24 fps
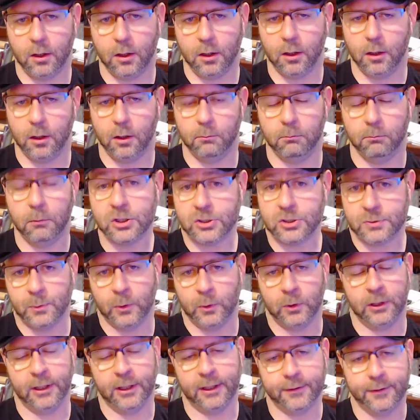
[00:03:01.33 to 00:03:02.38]
much
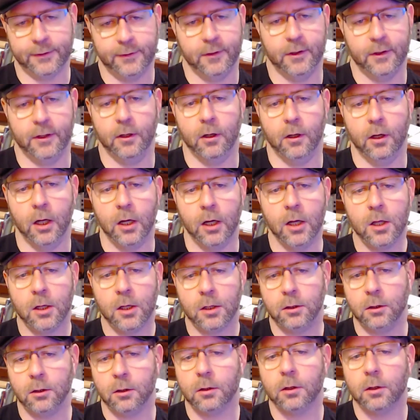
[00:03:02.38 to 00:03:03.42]
more likely than not,
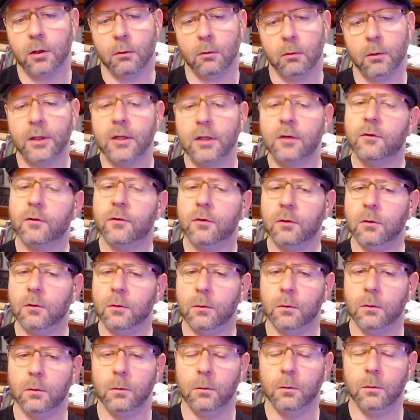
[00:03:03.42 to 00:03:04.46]
you're going
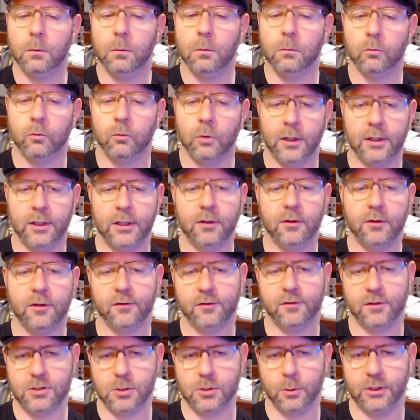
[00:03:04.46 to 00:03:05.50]
to run into
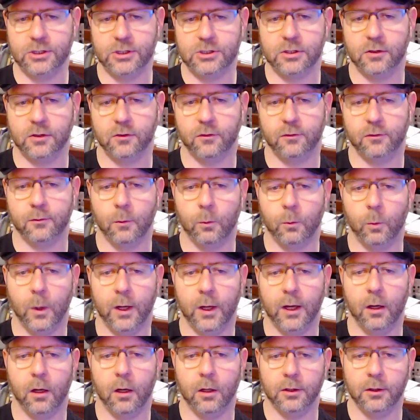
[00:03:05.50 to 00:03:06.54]
situations
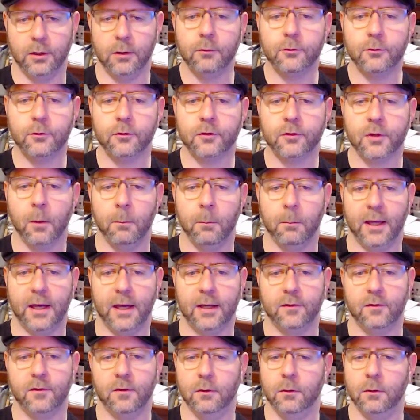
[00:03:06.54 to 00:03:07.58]
where users come
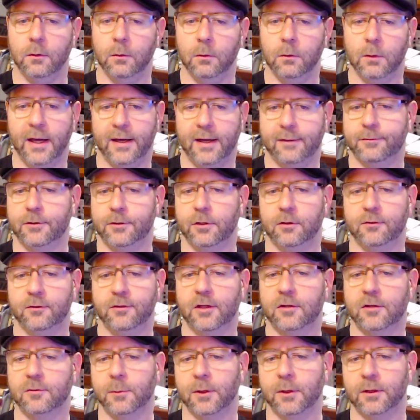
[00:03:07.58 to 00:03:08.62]
back to you after
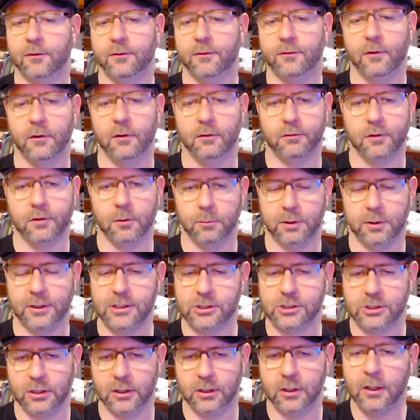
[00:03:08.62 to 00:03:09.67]
6 months of
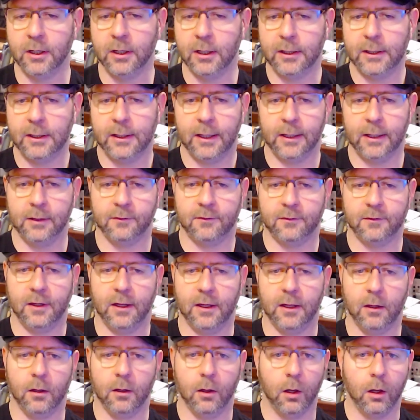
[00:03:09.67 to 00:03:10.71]
completion and
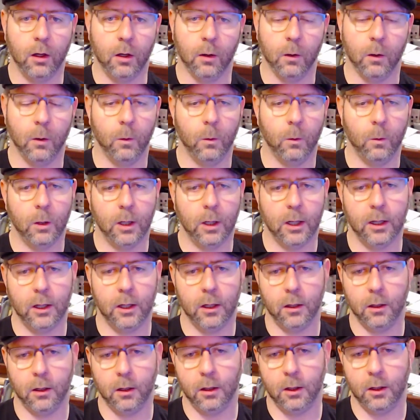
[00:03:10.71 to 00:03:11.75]
say,
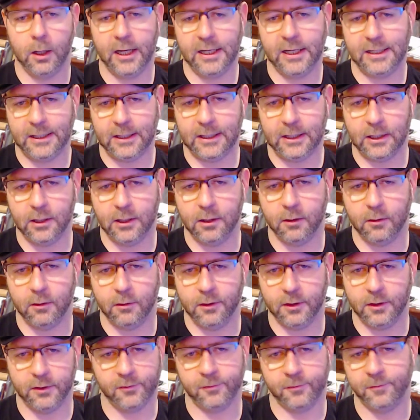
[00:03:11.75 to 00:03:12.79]
I need
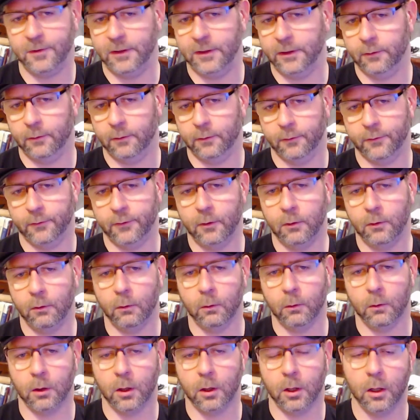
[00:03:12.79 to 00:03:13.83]
this field,
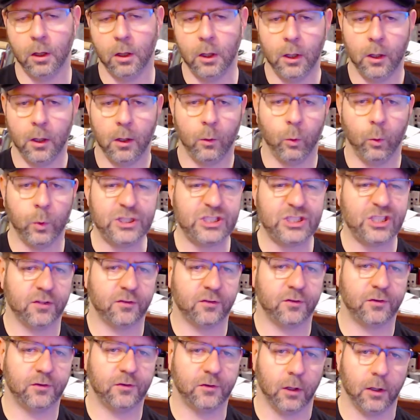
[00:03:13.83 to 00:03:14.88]
or we
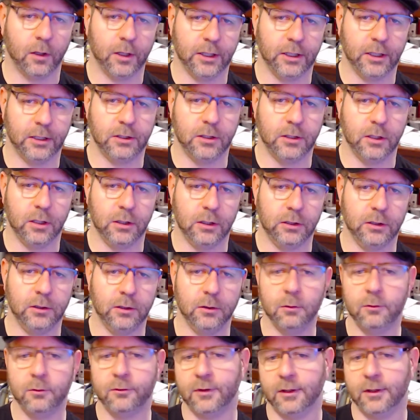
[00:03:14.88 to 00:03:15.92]
just started
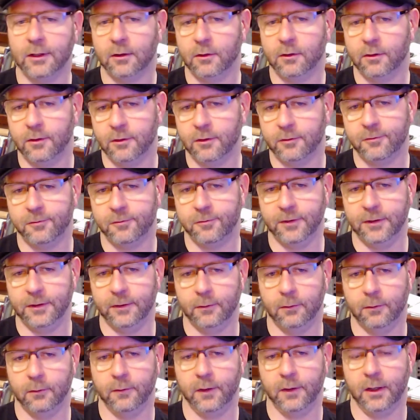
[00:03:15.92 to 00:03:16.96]
using this
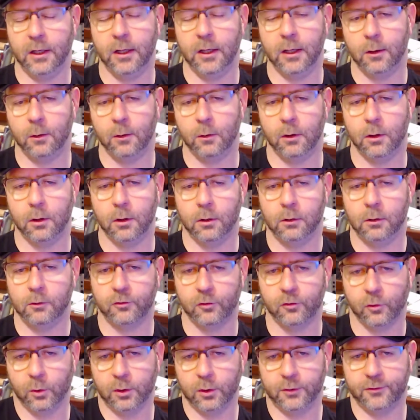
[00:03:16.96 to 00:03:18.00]
field in our
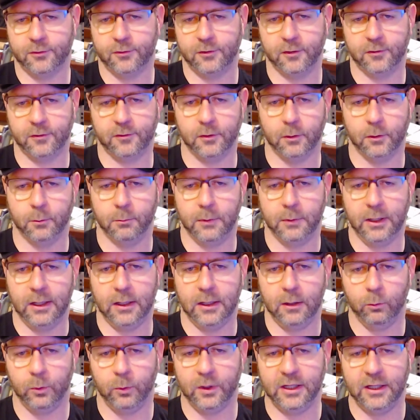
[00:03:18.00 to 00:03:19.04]
source system
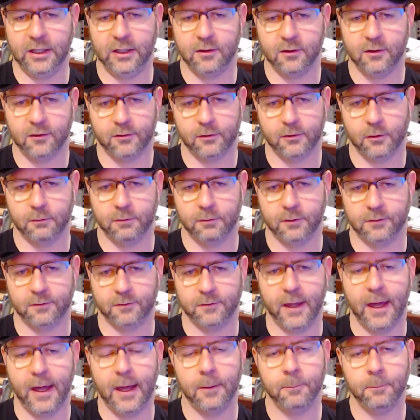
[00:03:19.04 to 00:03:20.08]
and we need to surface
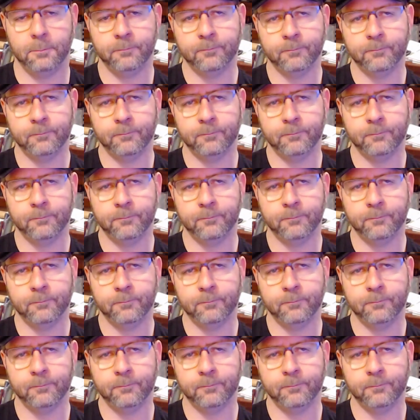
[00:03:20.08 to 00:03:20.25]
that.